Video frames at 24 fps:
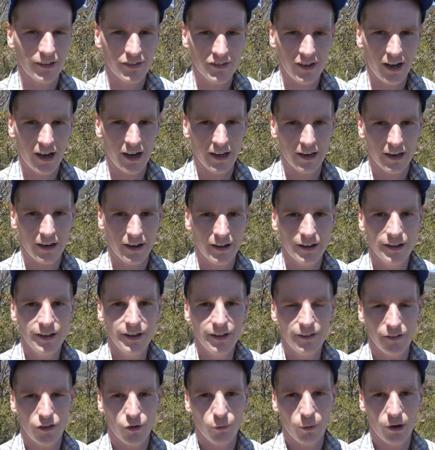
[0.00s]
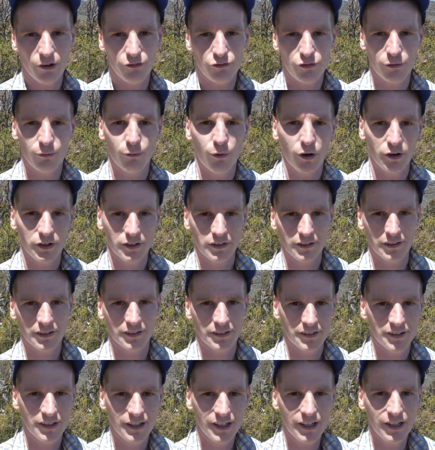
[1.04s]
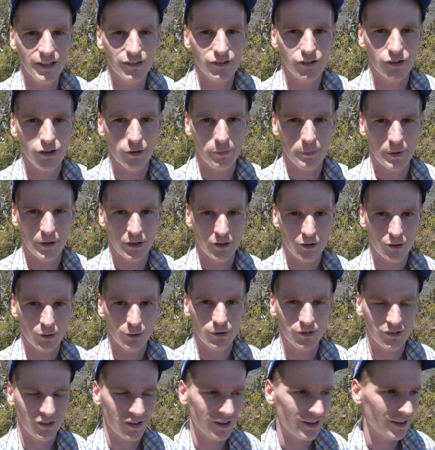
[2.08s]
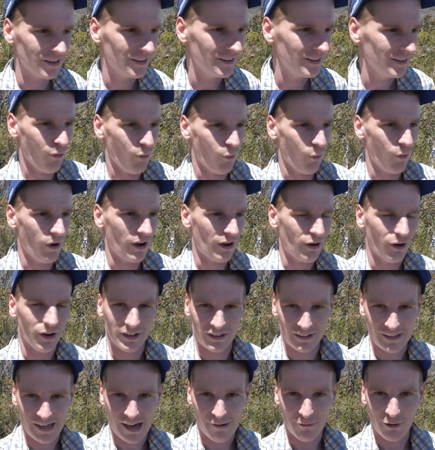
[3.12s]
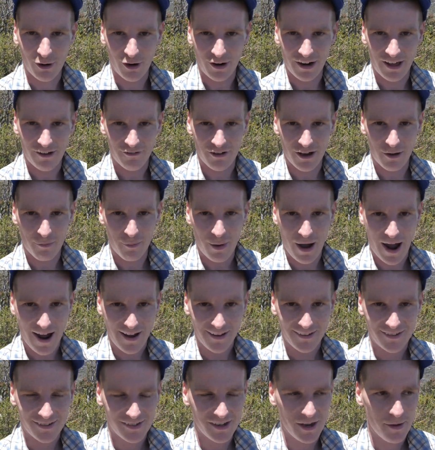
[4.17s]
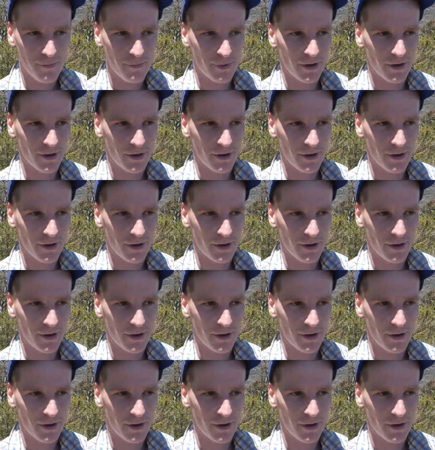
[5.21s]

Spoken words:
It's harder than the one from Wonderland to the Pinnacle, so we're kind of glad we don't have our packs,